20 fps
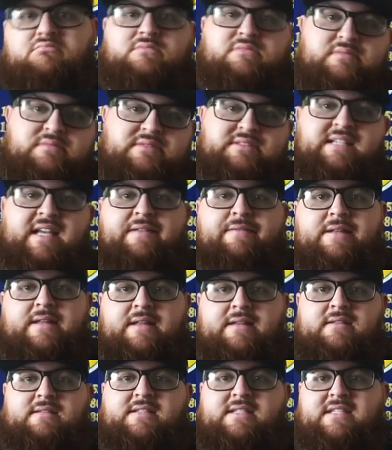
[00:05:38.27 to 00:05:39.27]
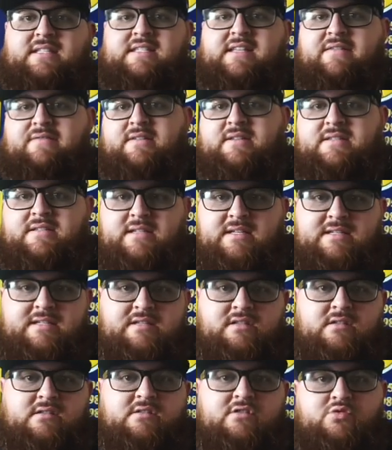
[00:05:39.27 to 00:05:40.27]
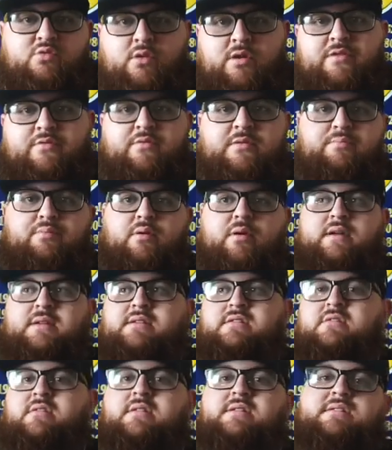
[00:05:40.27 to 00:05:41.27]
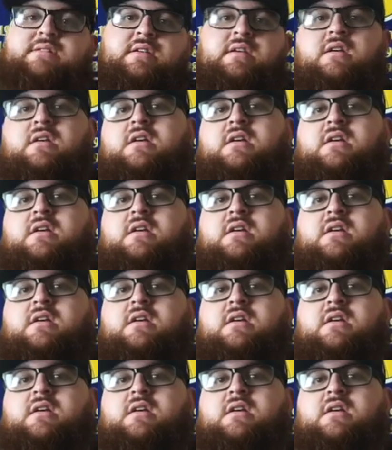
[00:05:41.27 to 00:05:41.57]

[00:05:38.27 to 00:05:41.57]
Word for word: seven seven assists, 23 points, so it's